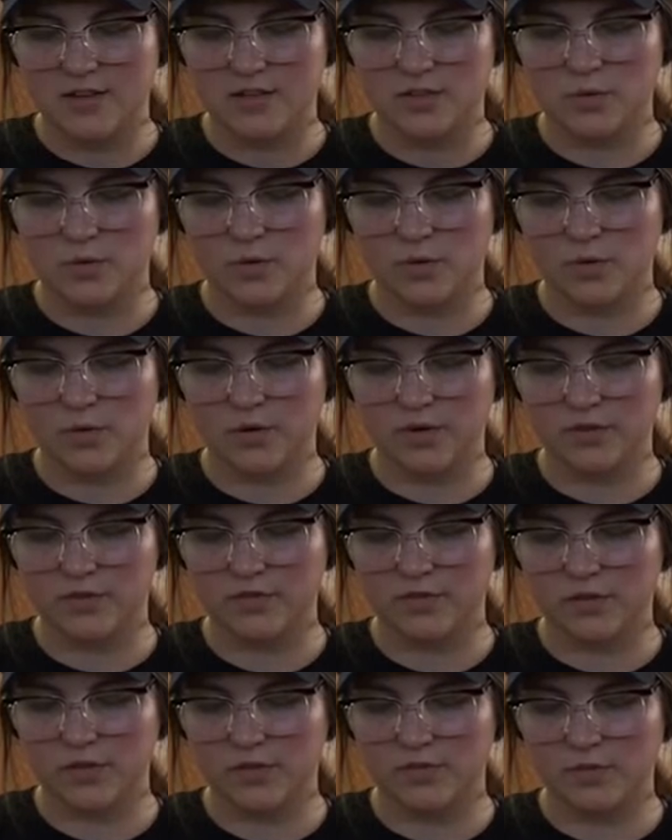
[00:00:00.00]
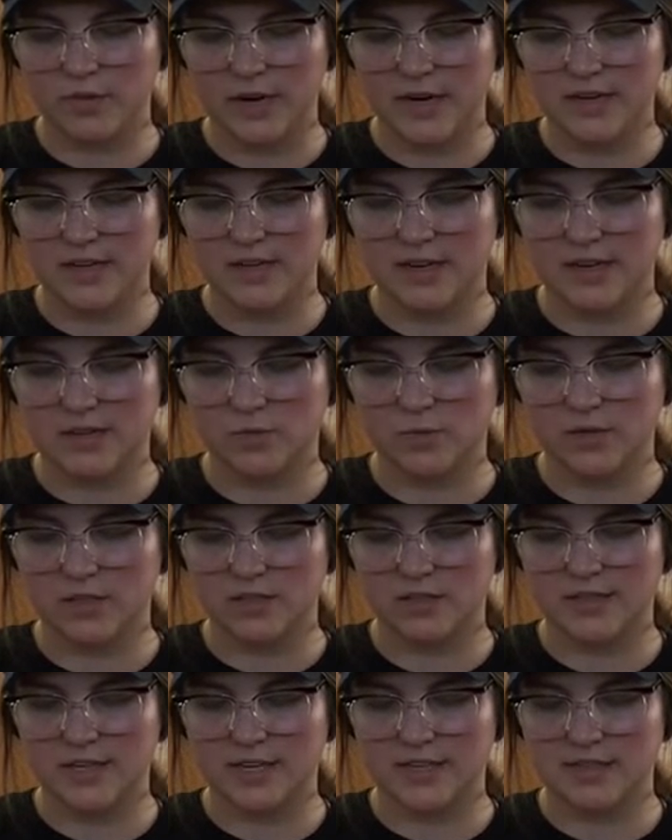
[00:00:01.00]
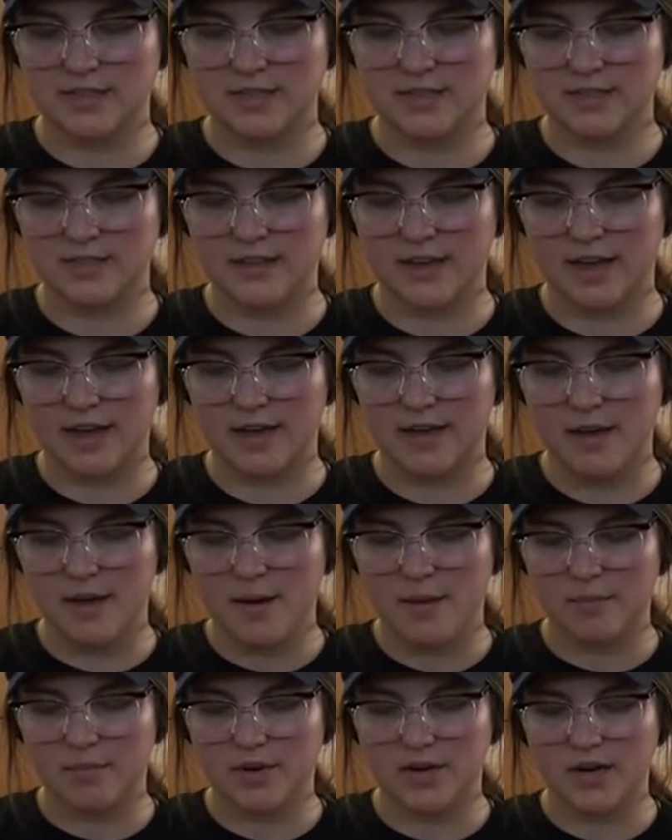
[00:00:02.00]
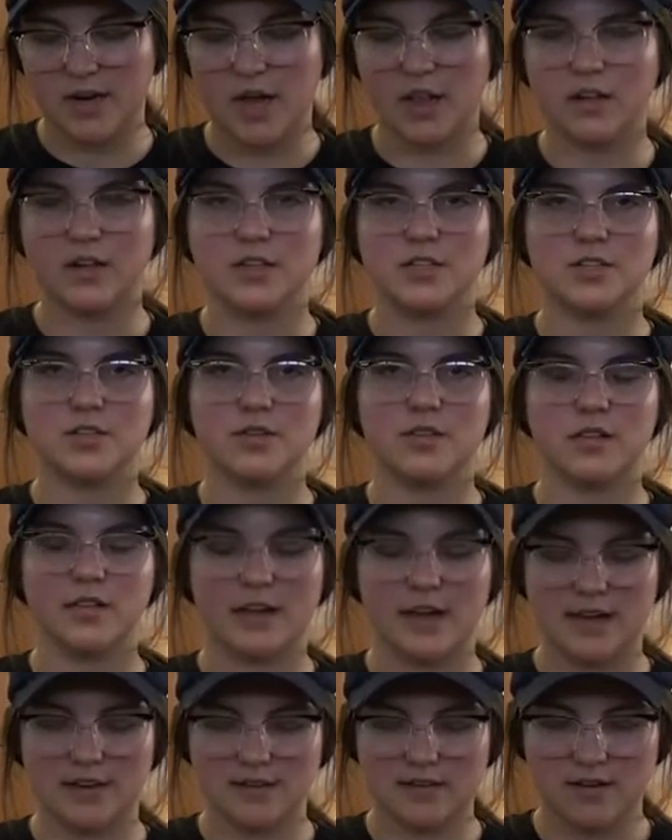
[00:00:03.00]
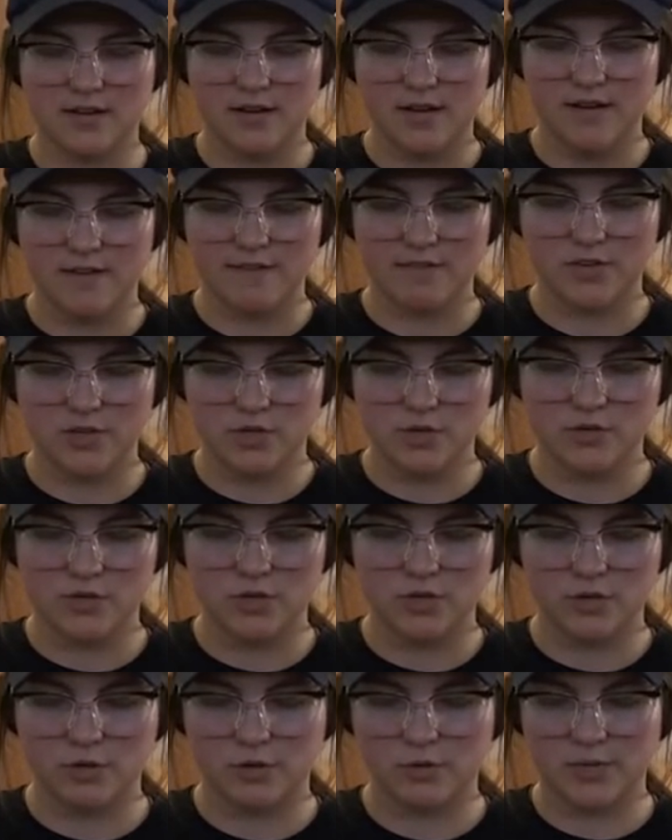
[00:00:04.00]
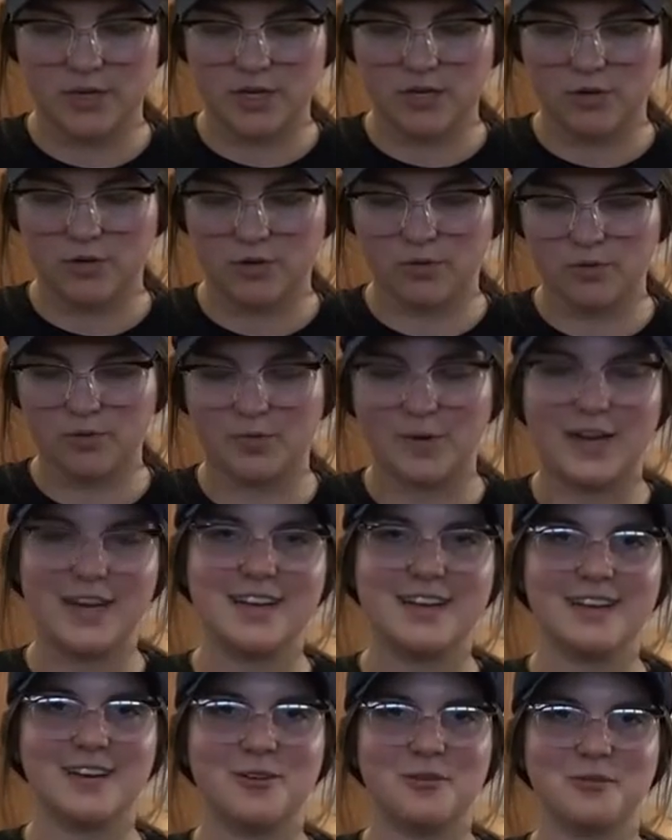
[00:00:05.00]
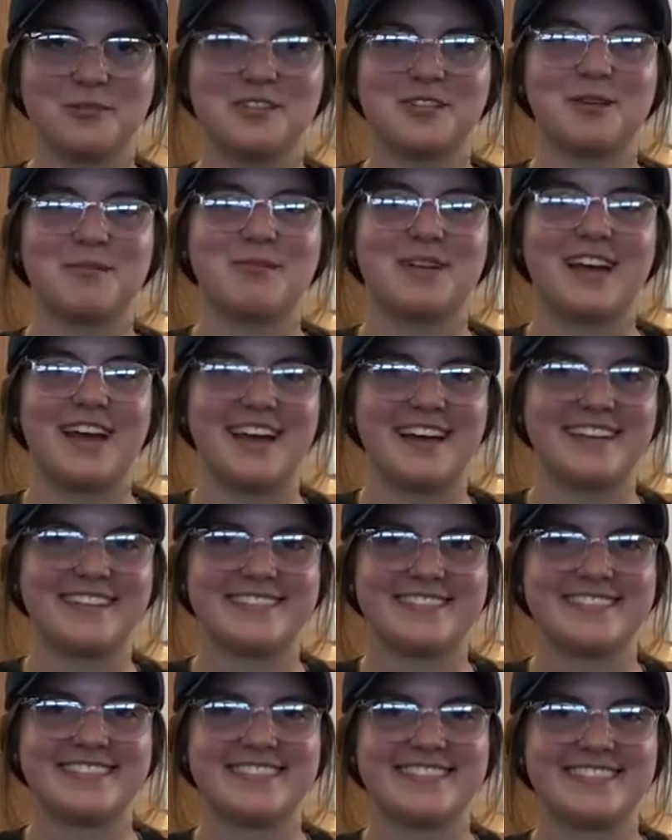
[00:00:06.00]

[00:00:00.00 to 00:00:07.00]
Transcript: So, in a world full of white, as winter tends to stay, bring color into the light, for you too will be cold, white, and old someday.